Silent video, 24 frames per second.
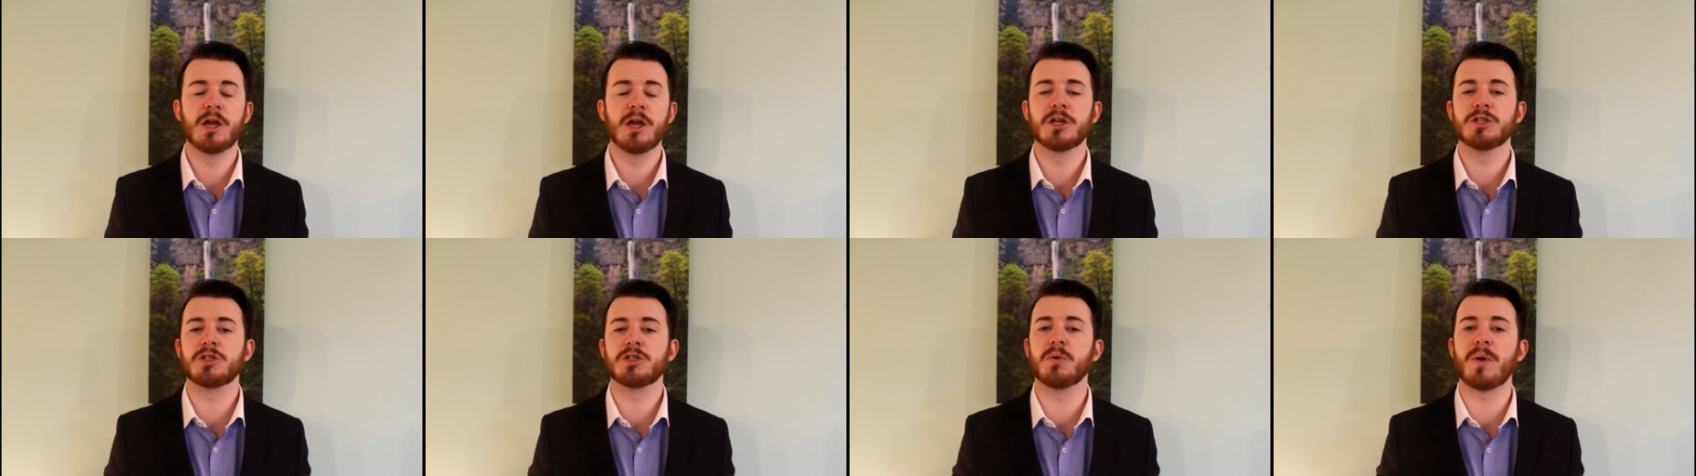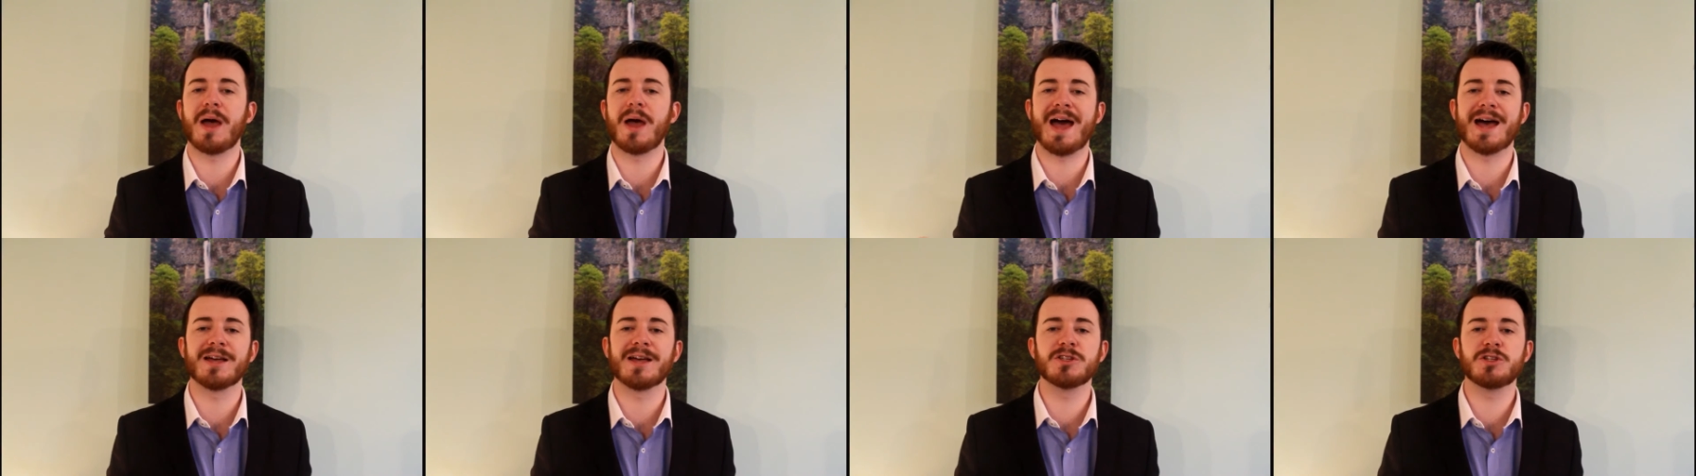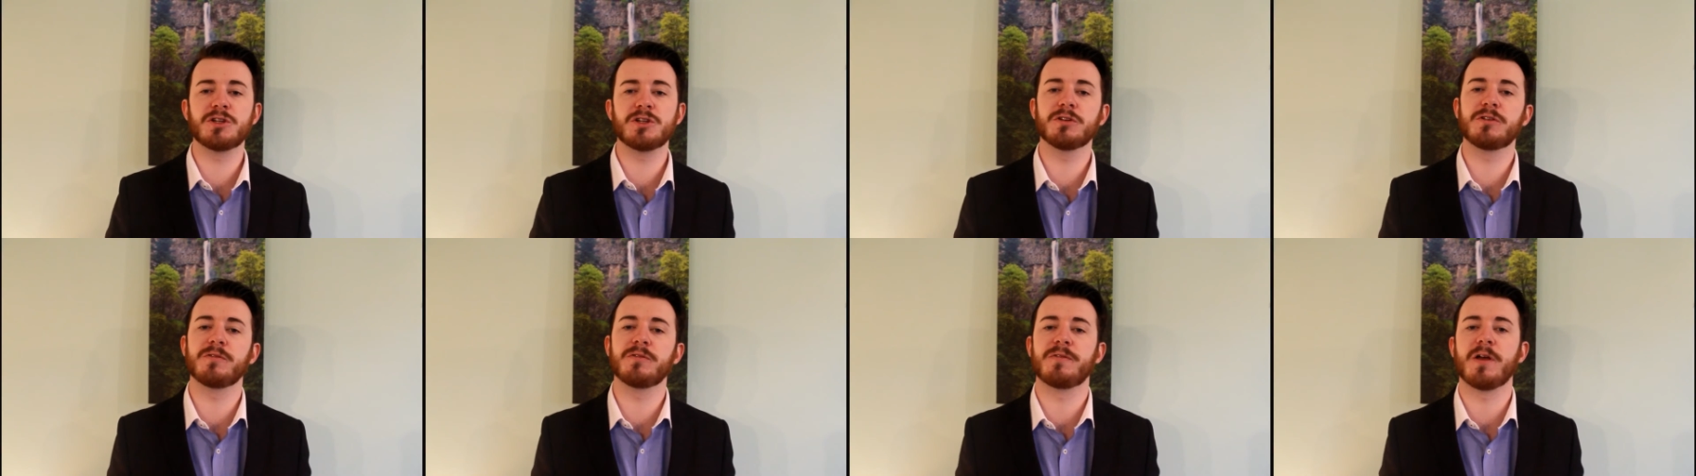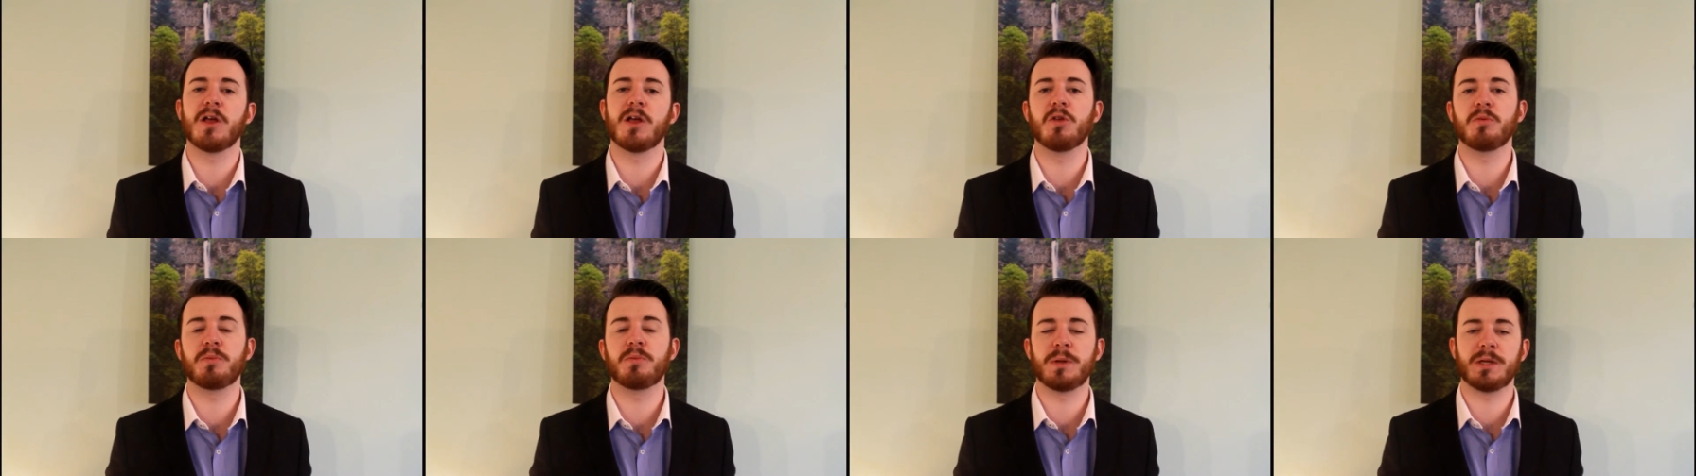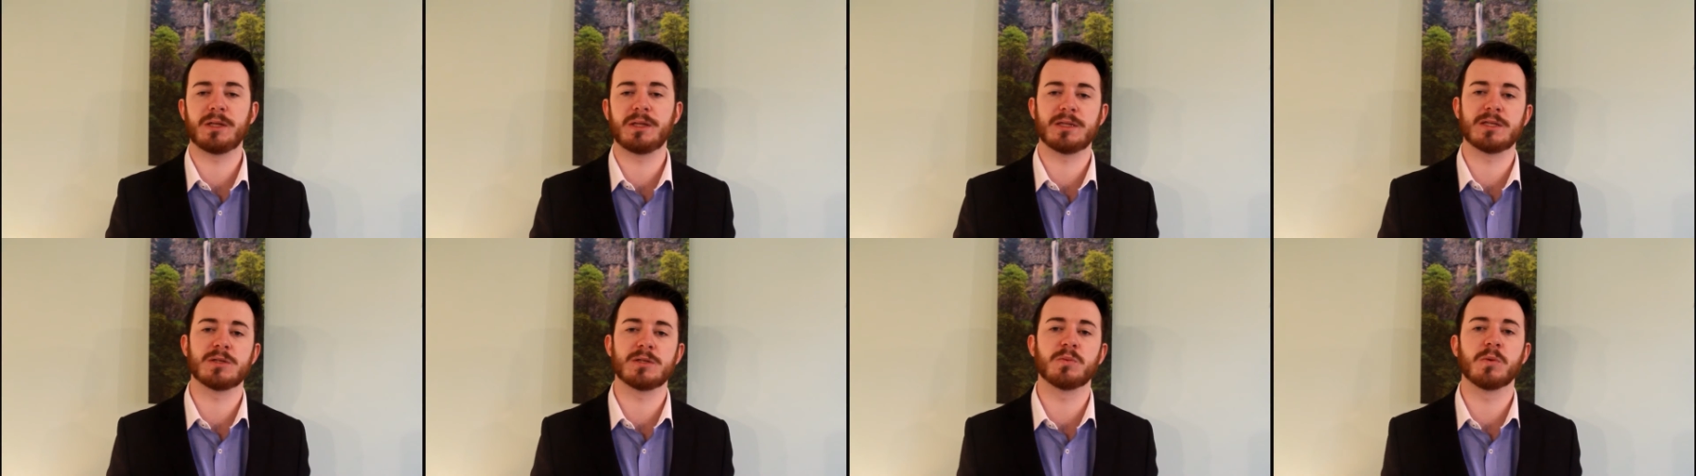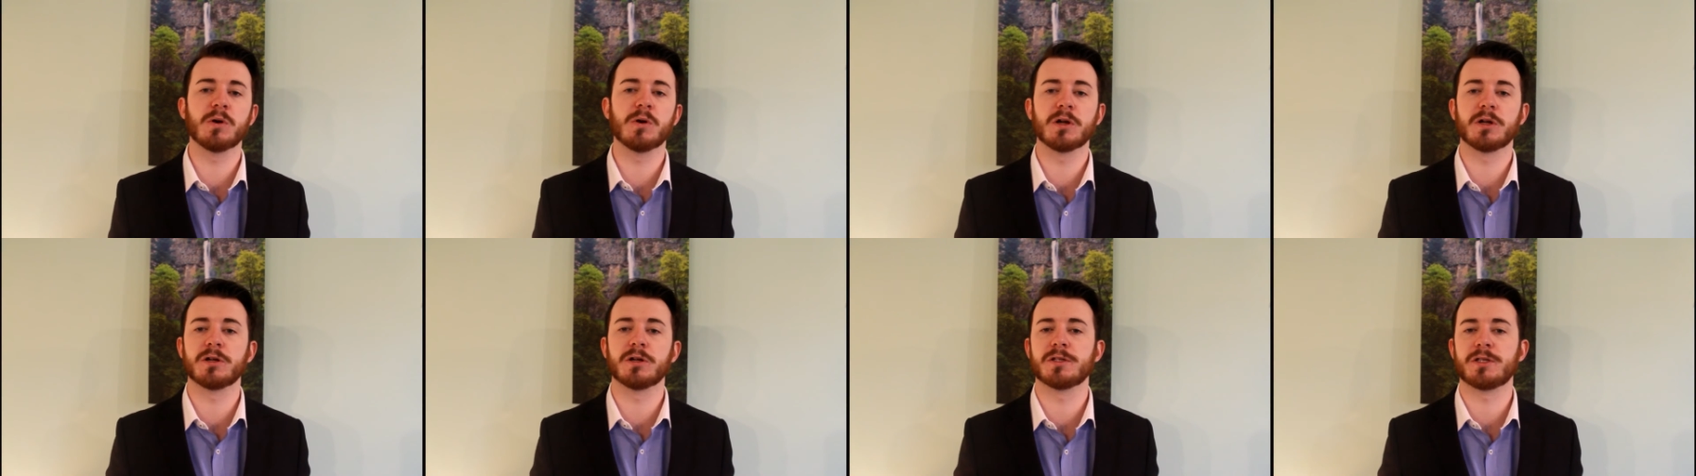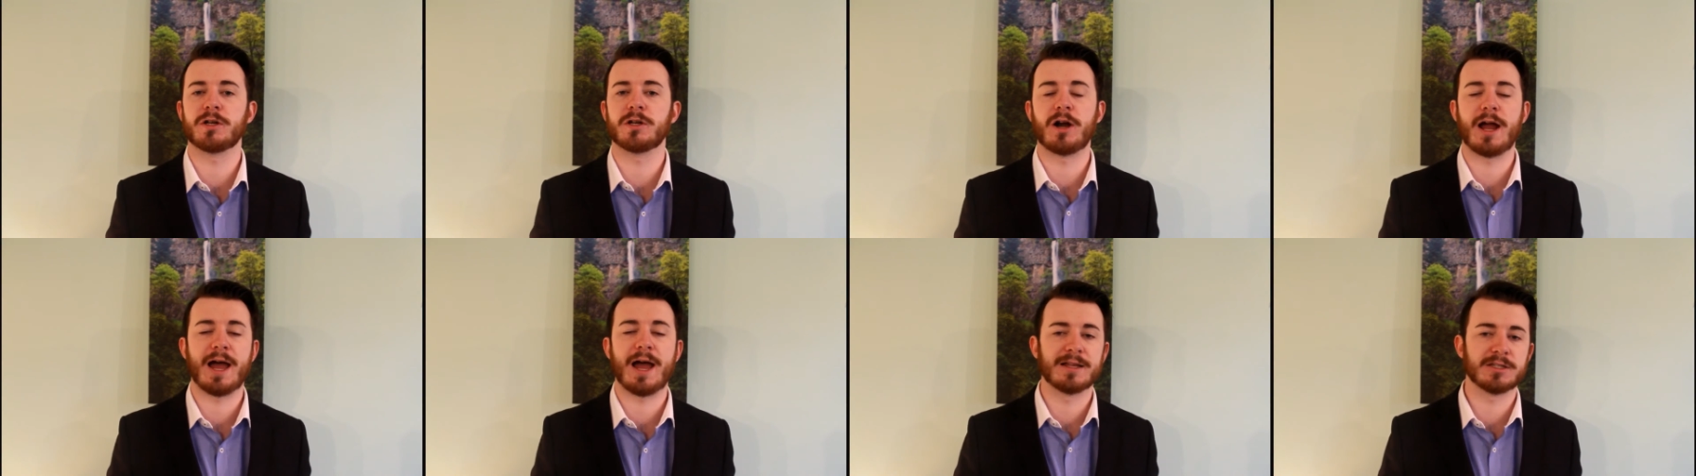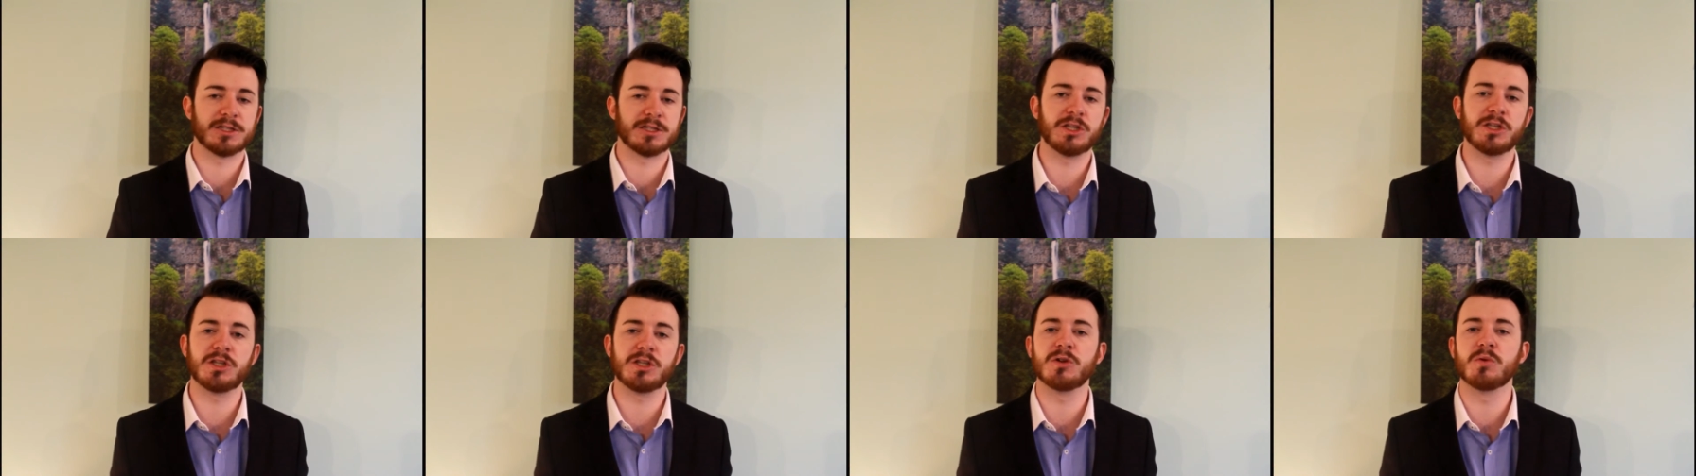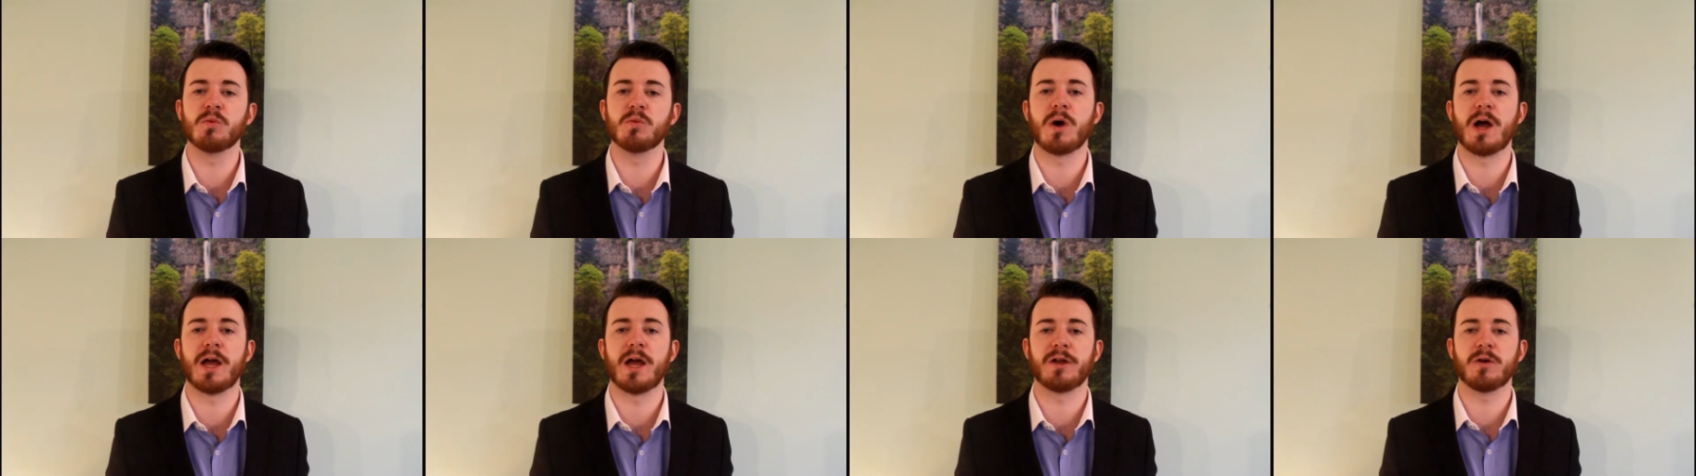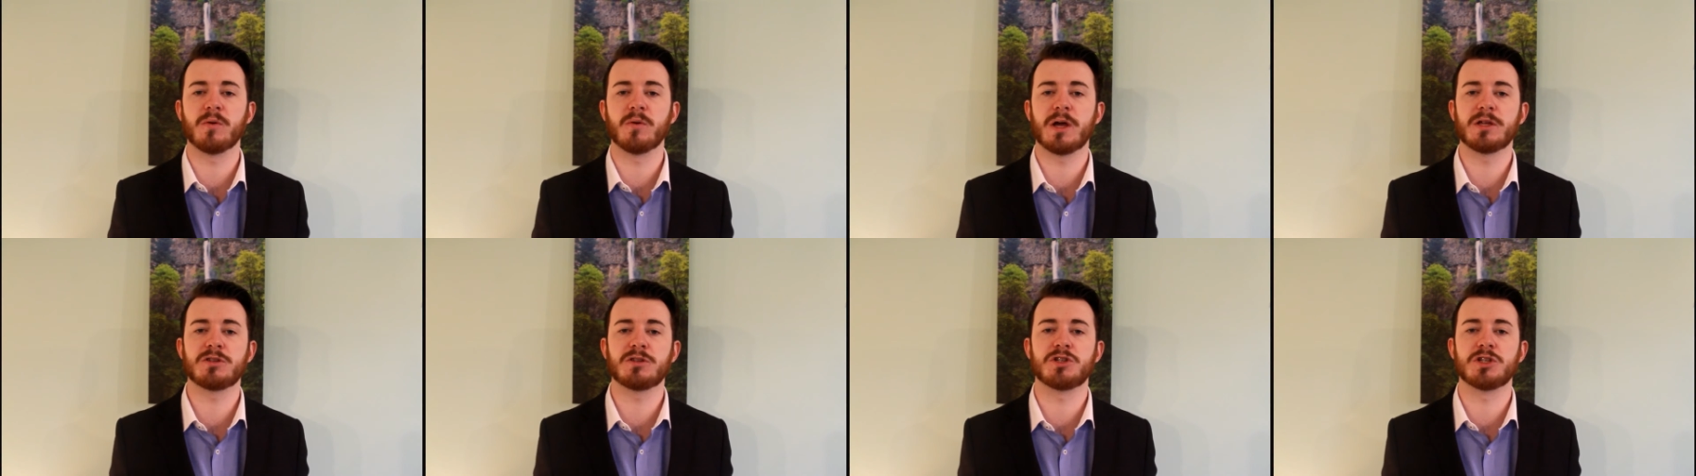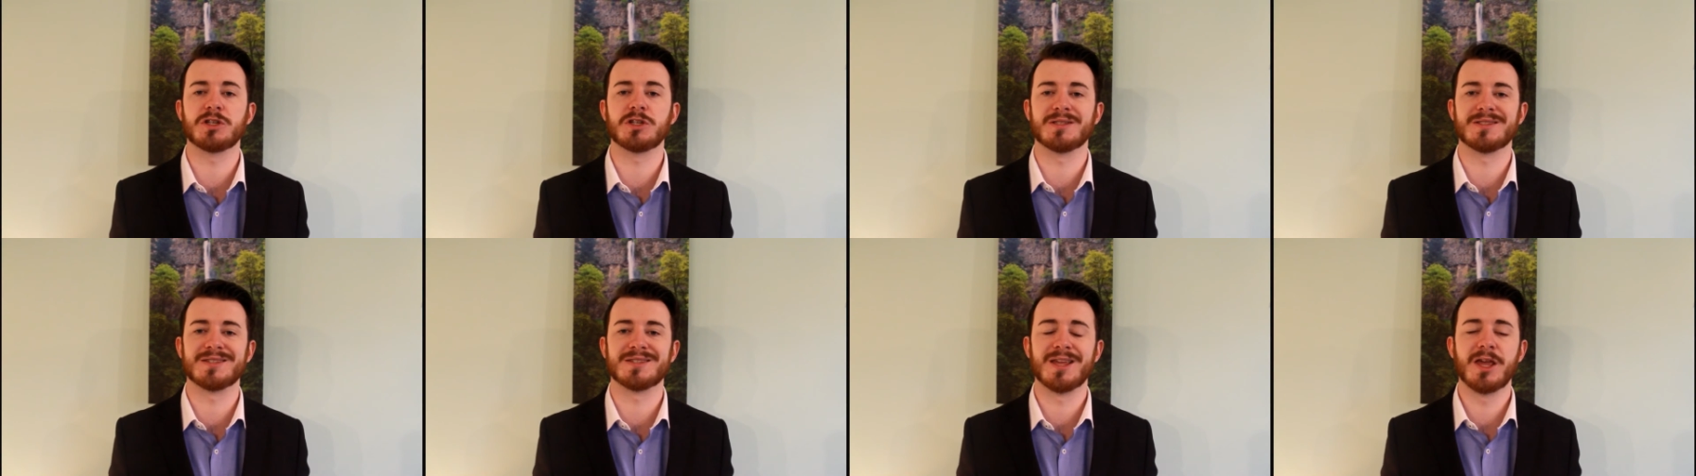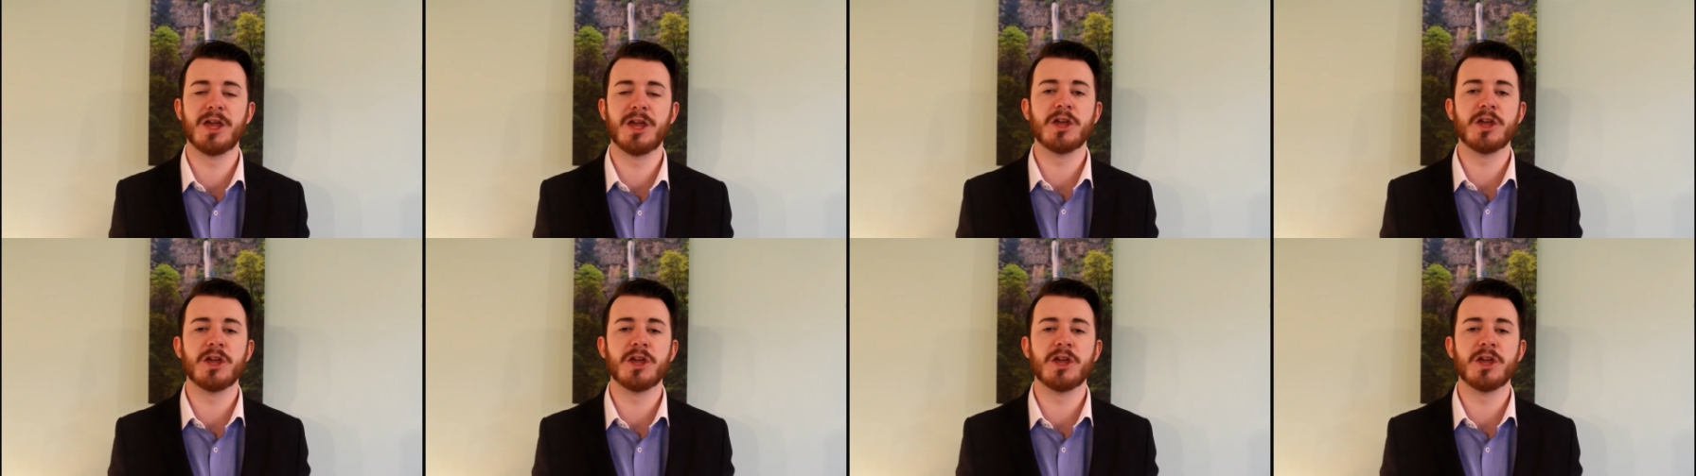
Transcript: So as you're developing these workers that are asking you why questions,